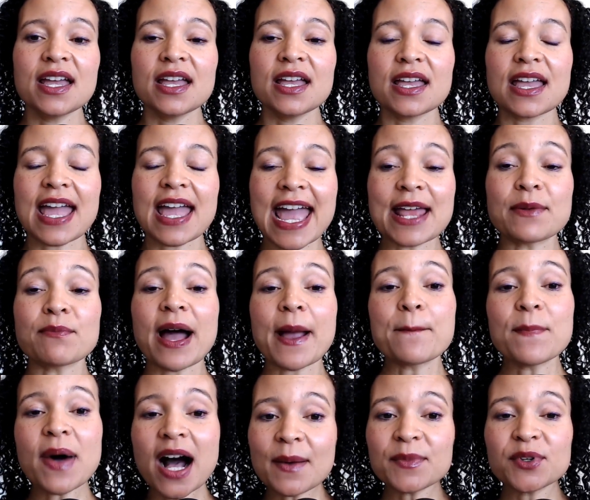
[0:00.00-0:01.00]
And my
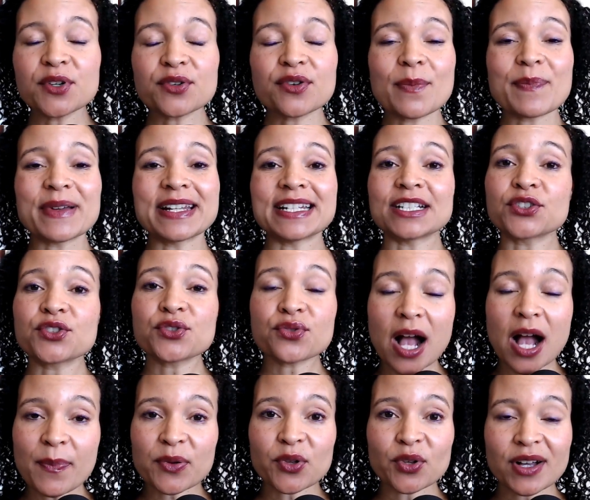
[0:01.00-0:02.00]
mom grew up in a
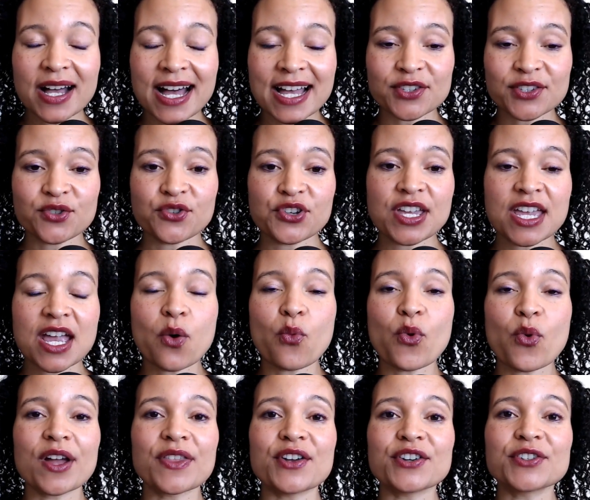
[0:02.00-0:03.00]
tropical country
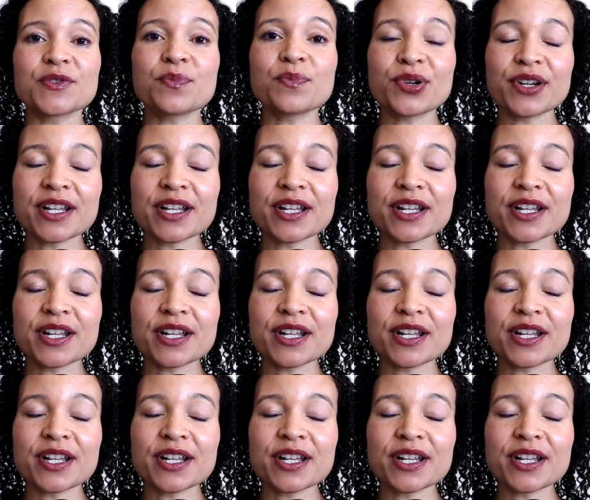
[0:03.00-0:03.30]
where there's pretty